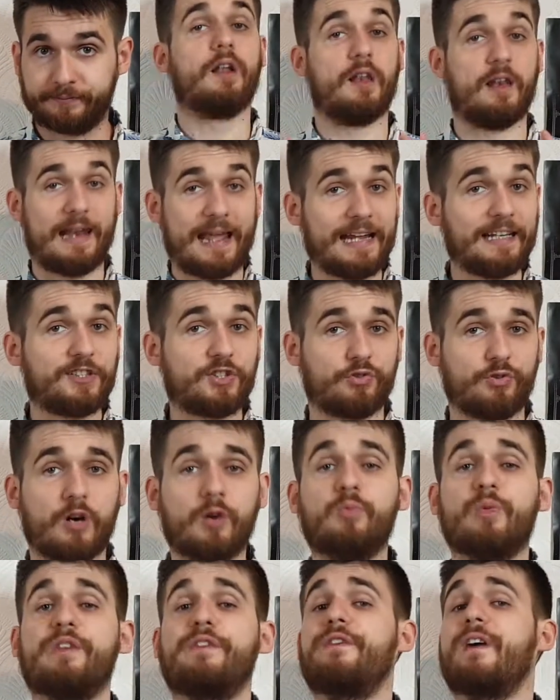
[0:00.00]
Later
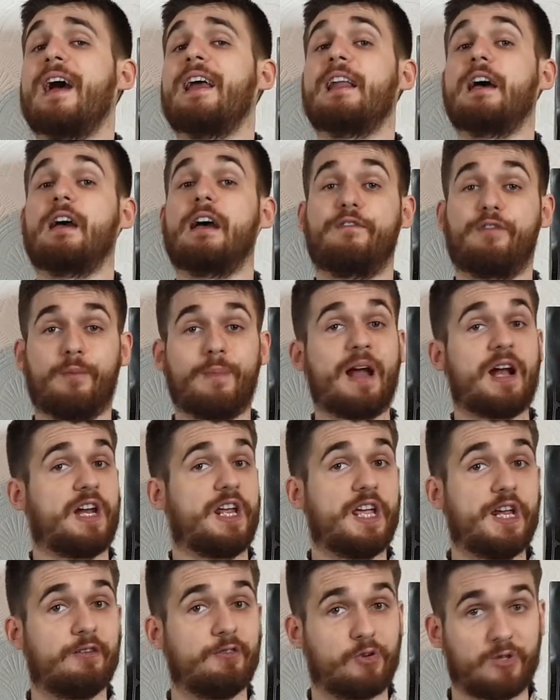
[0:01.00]
on, we find out from our
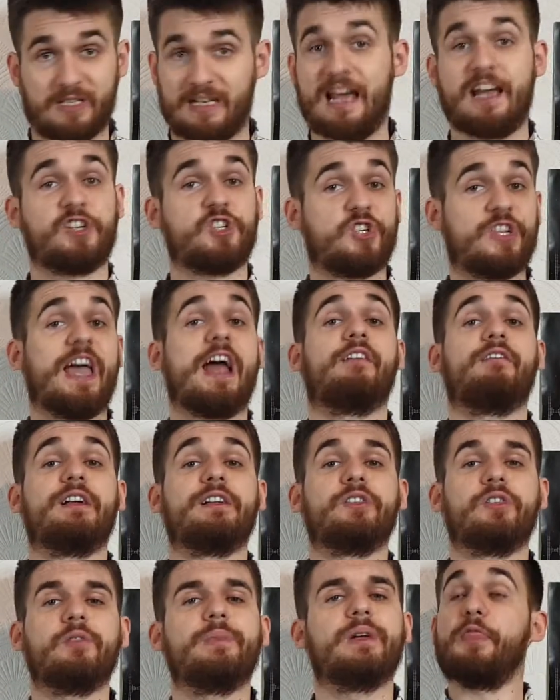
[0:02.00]

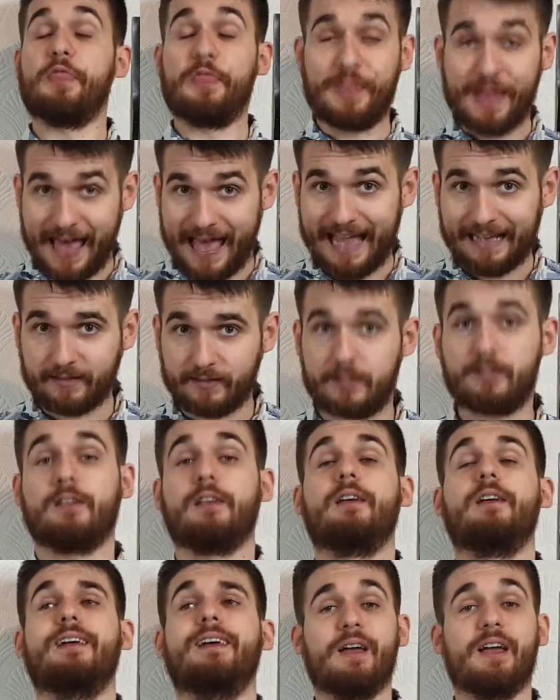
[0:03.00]
hero/narrator that
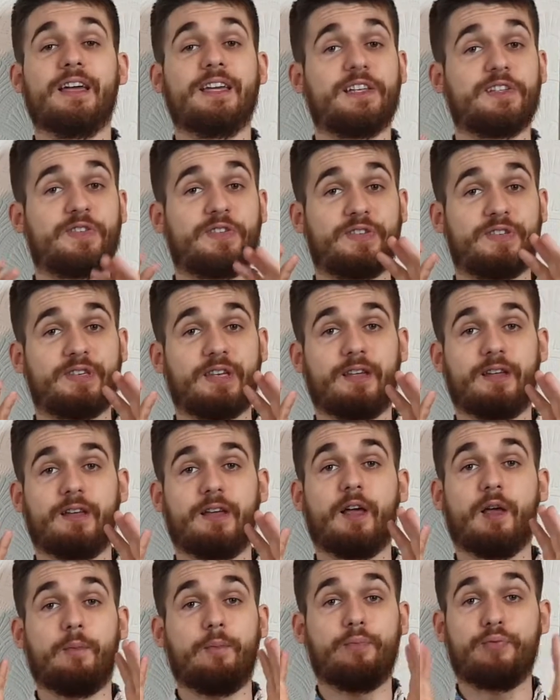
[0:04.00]
his
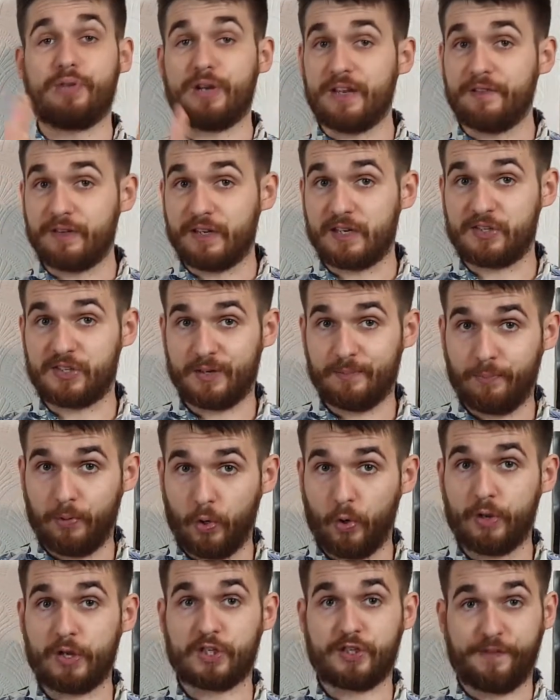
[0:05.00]
previous
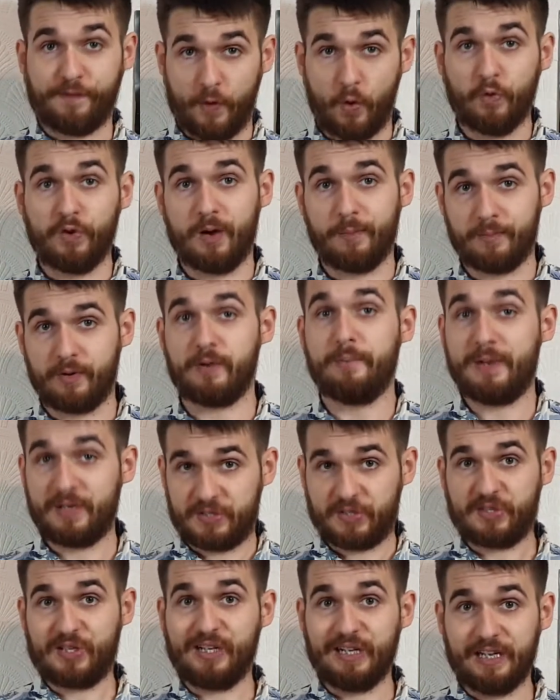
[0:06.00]
employer's phone number,
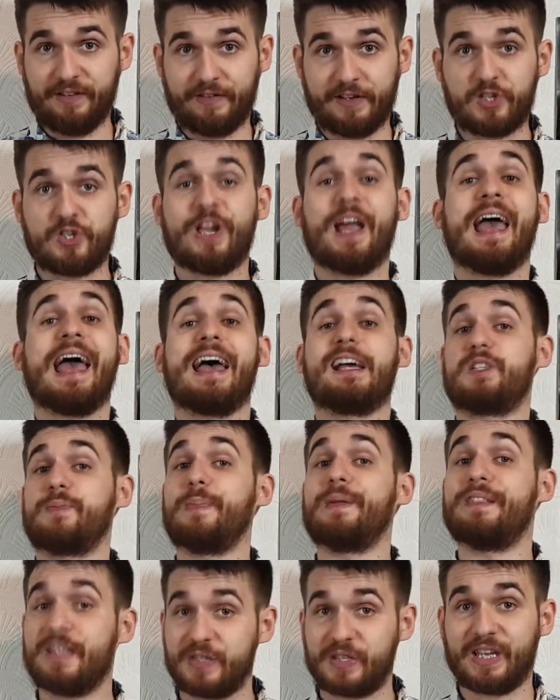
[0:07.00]
Mrs. Cleavage, has
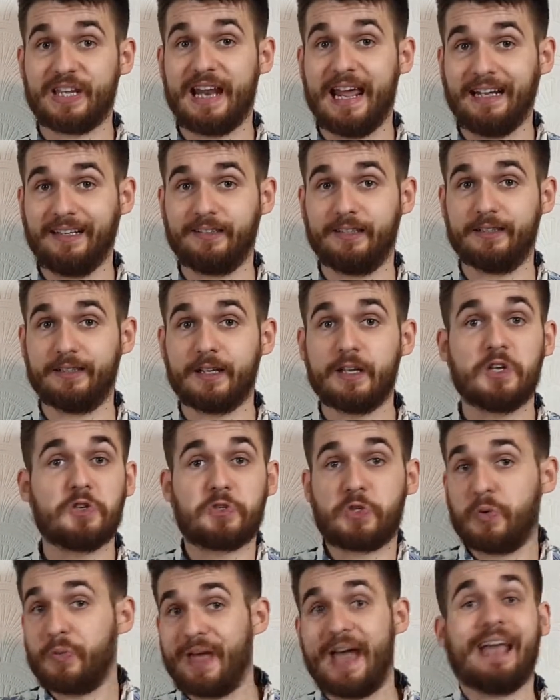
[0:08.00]
been disconnected.
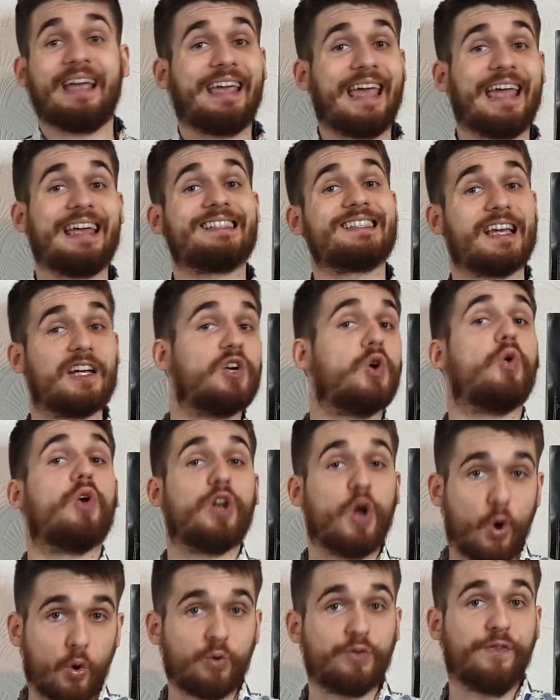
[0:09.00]
So that case can go
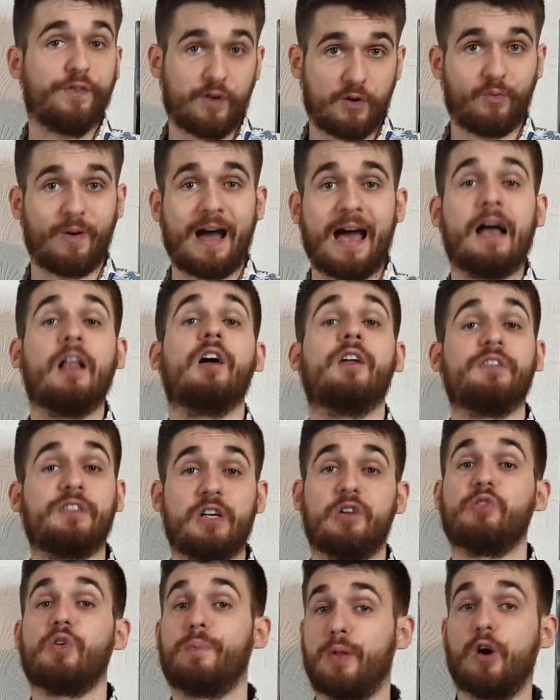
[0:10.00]
on hold for a while
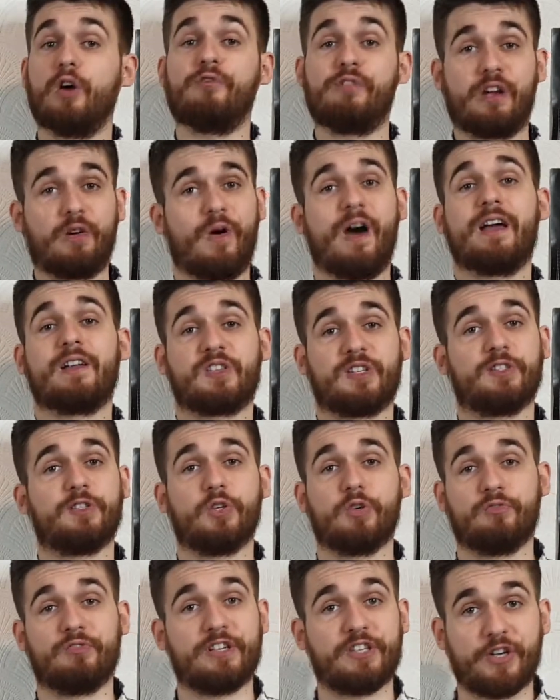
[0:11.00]
until the plot requires it
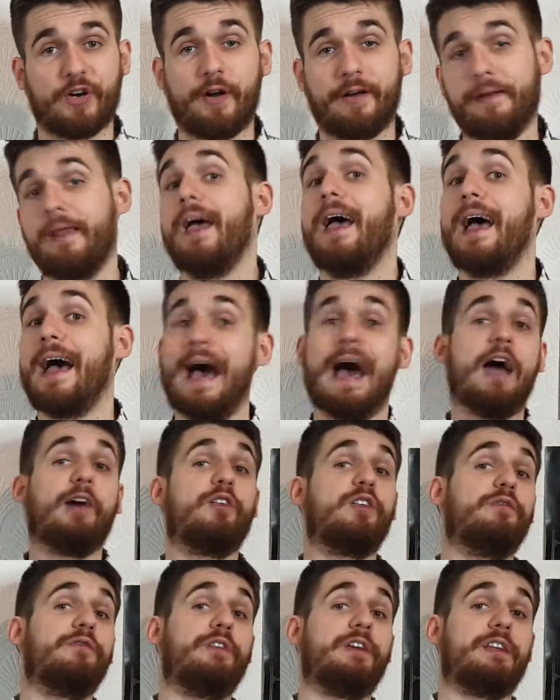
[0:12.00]
to return. How
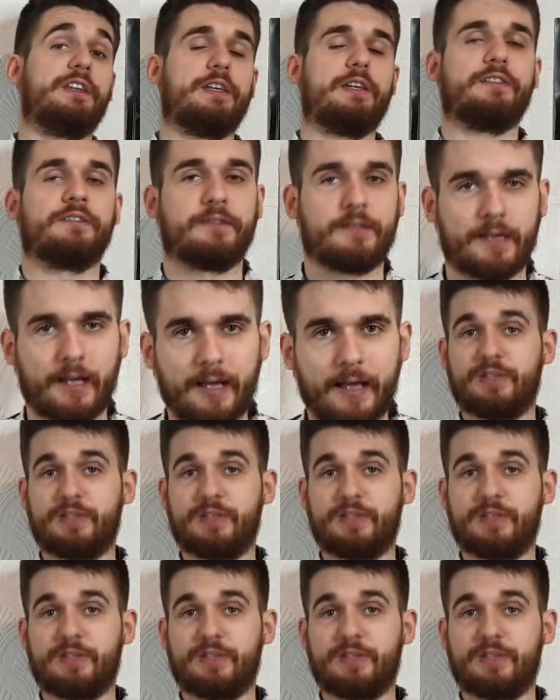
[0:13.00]
convenient.